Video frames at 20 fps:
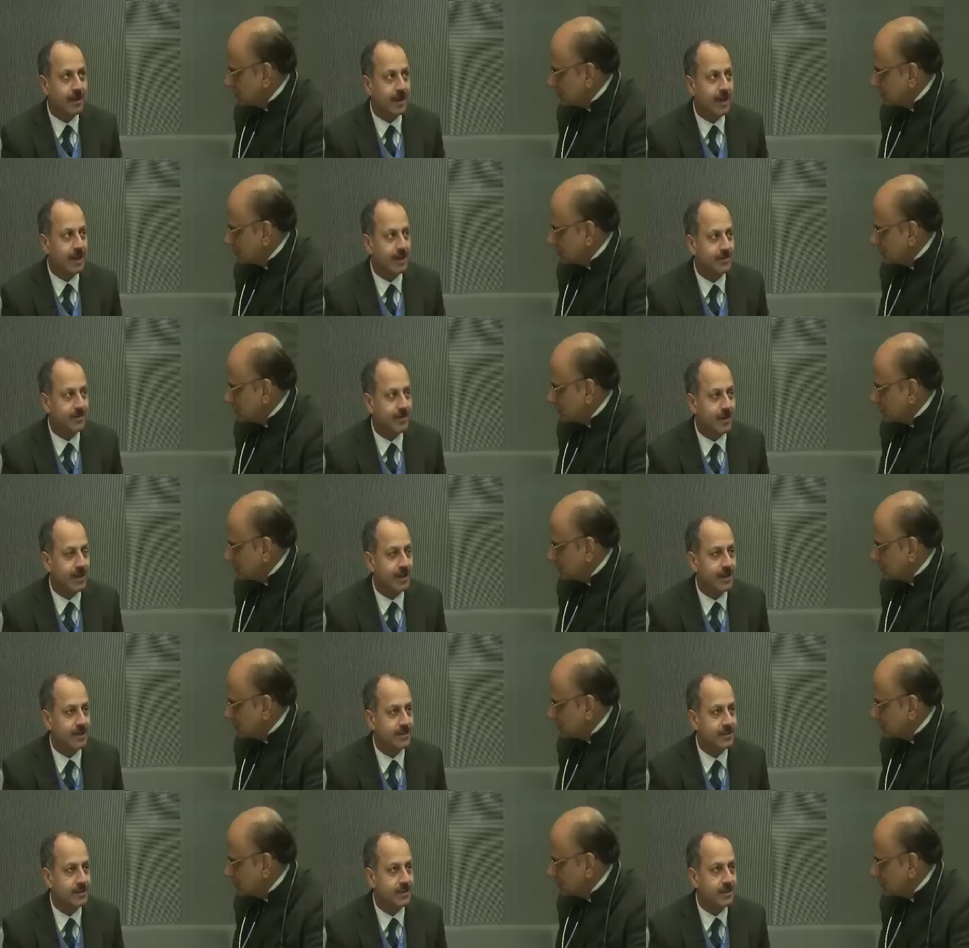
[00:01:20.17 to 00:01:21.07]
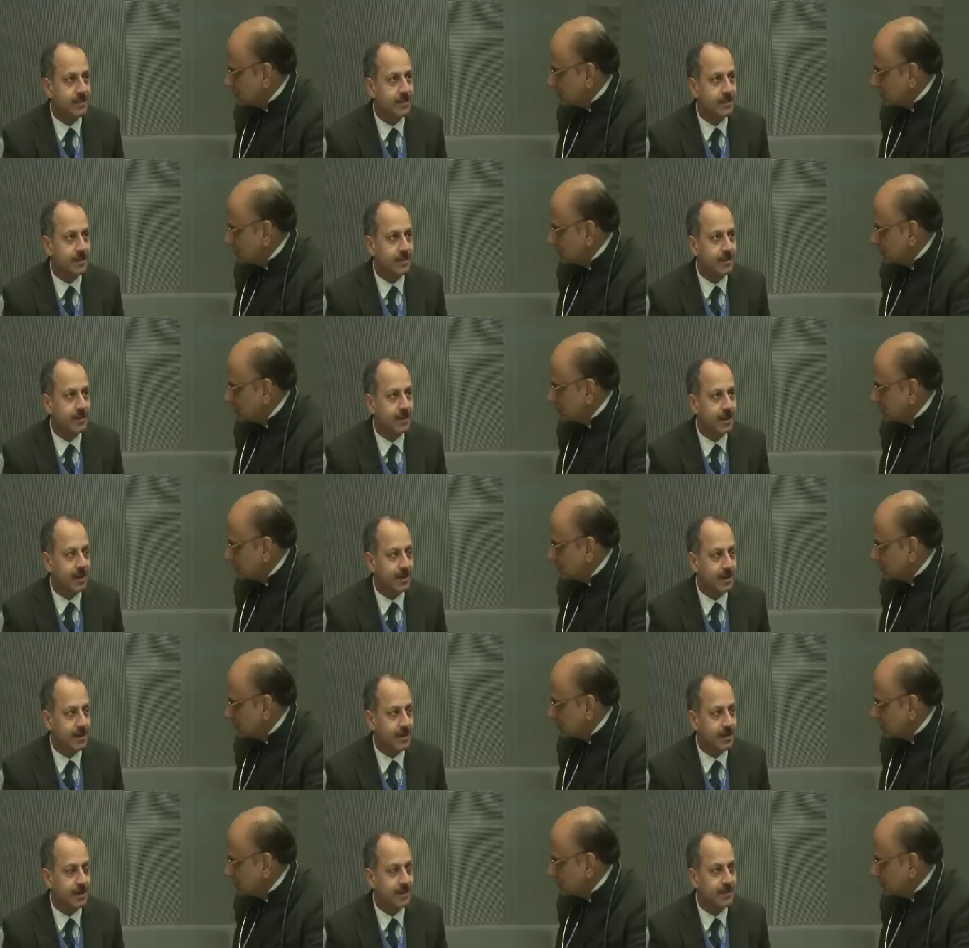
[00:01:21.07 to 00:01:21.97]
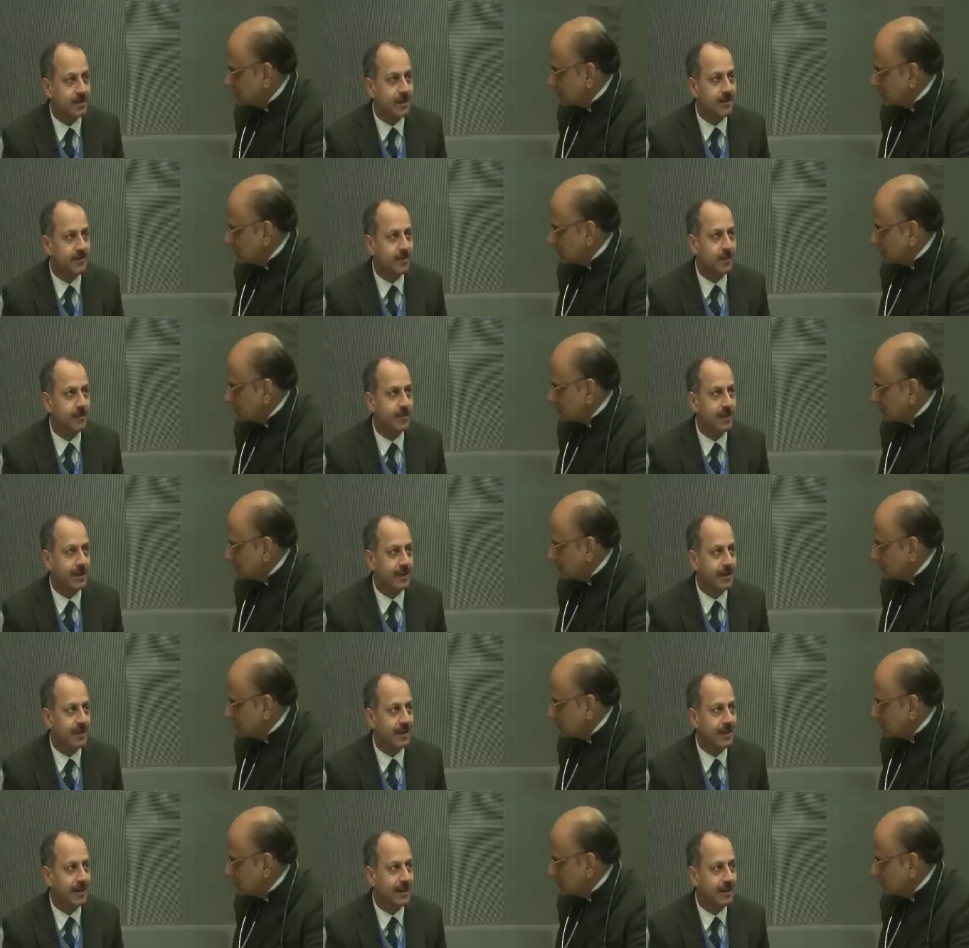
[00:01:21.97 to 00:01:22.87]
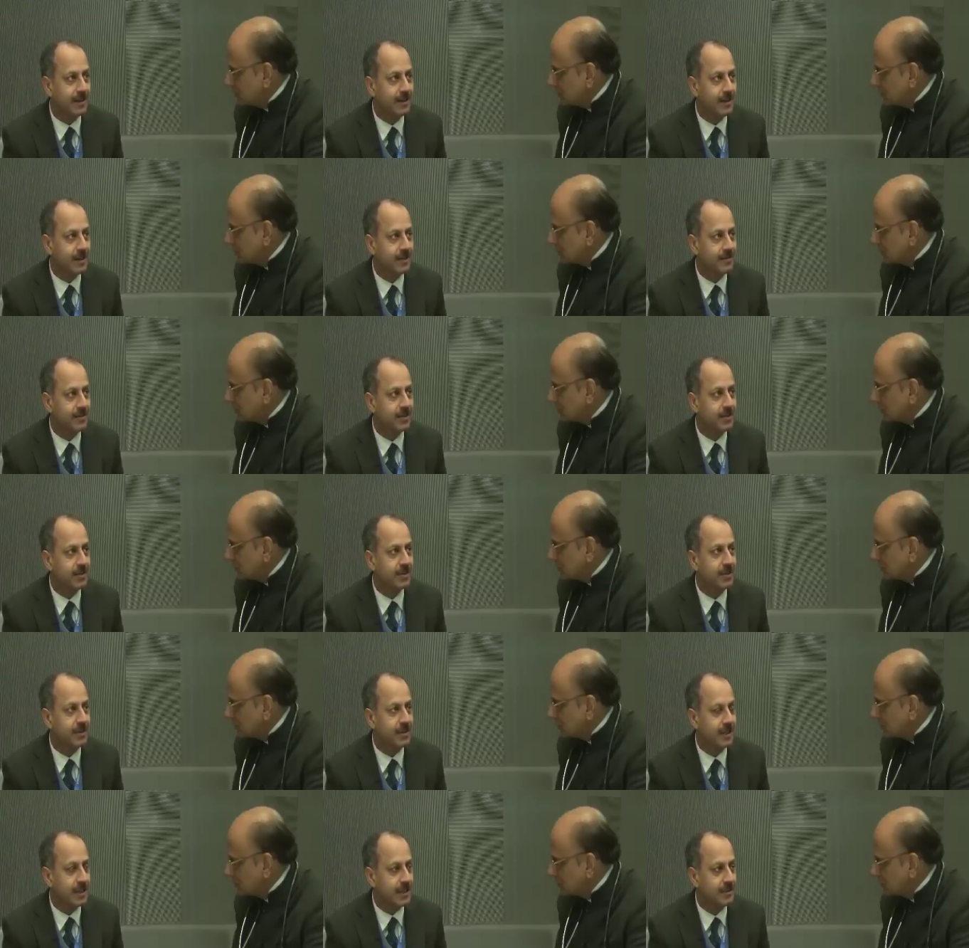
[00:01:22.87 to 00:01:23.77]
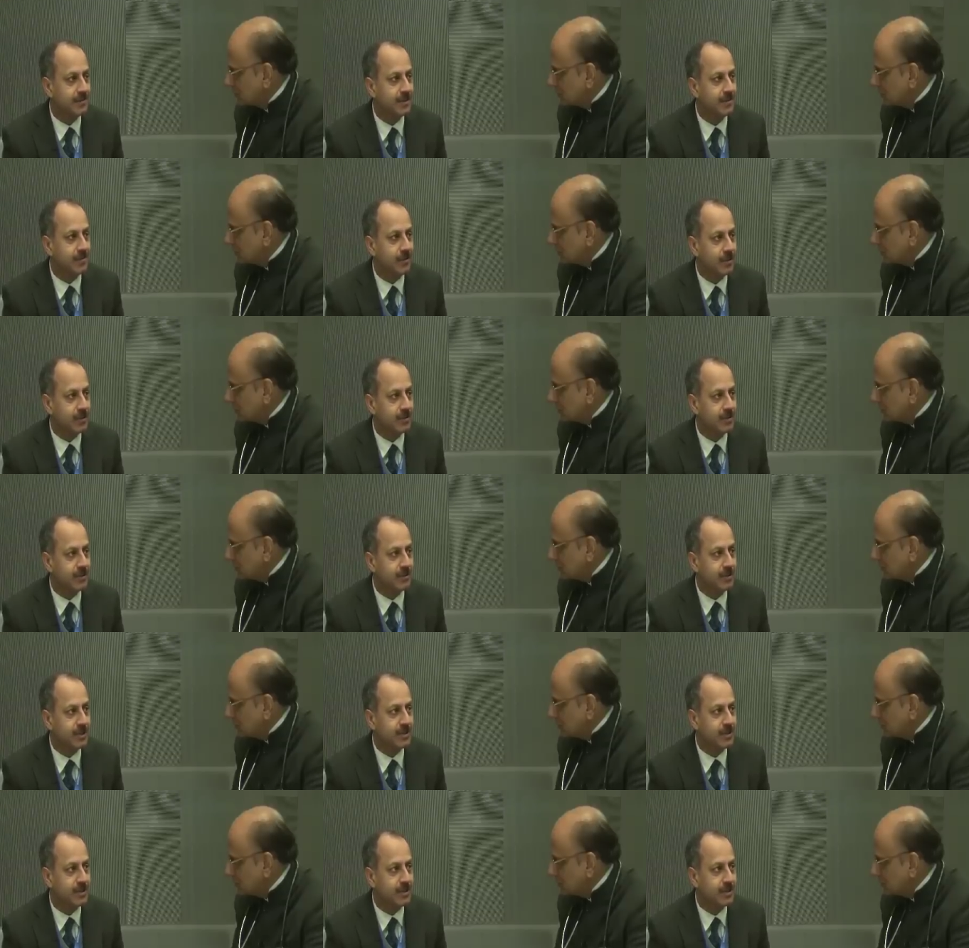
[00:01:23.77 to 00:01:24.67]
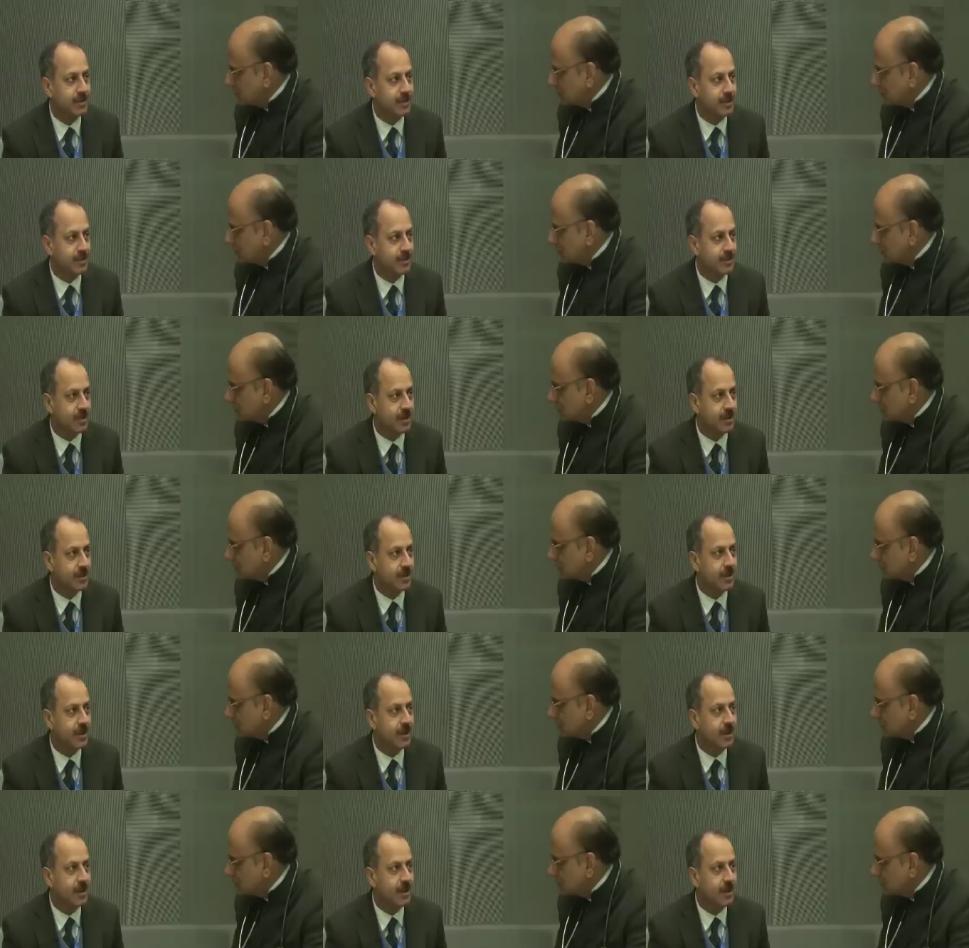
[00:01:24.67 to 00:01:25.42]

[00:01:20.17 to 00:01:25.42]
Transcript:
Speaker 1: As far as the other concept of medical negligence which is attached with forensic medicine is concerned,